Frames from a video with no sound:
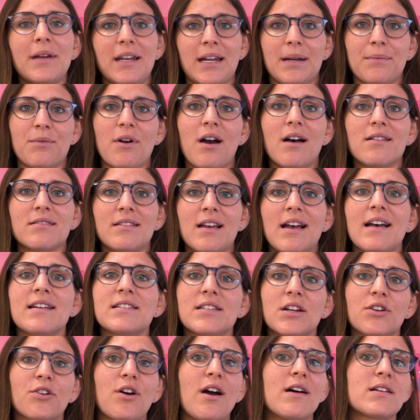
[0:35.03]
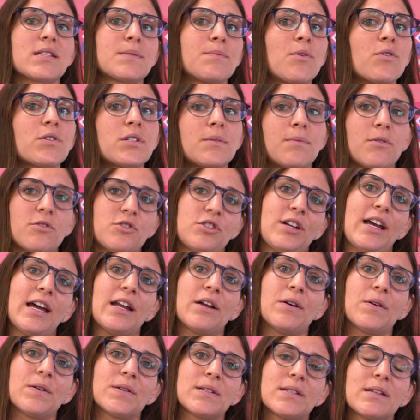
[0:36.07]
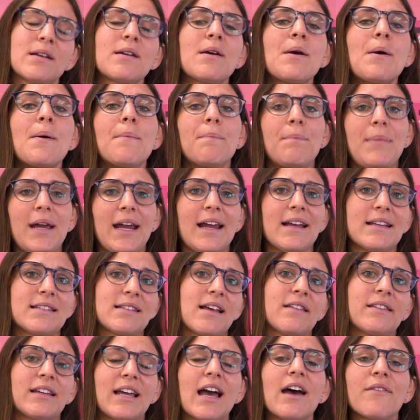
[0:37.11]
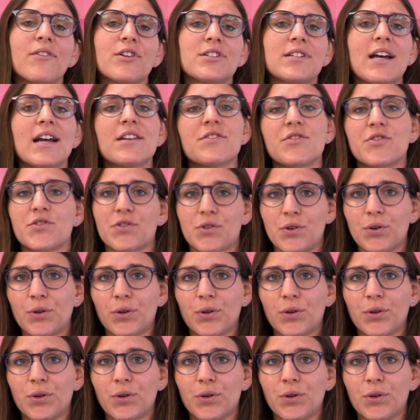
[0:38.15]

bidding process across multiple channels based on the advertiser's